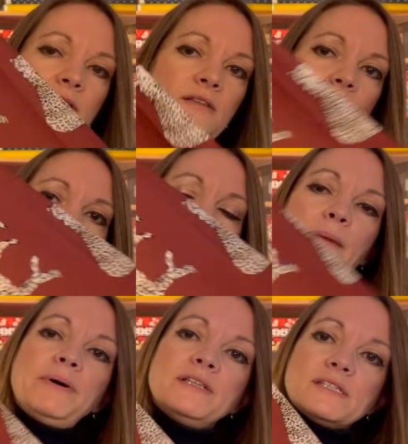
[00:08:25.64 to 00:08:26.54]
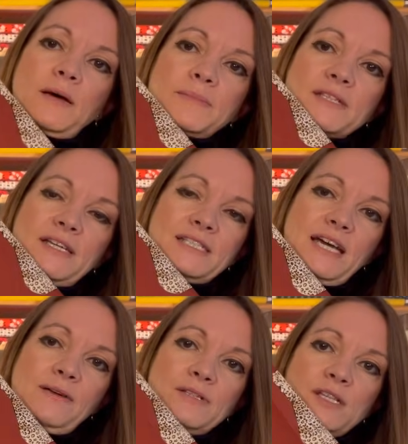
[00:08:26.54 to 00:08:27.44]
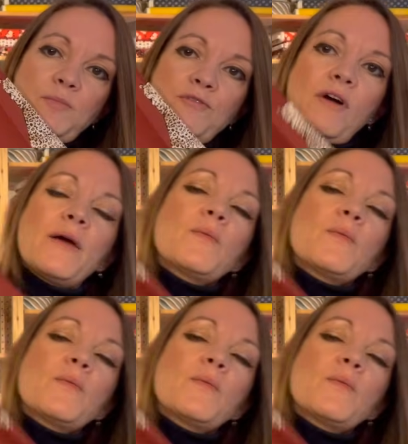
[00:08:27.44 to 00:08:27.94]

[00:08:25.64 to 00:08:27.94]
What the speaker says: or leopards upside down, some the right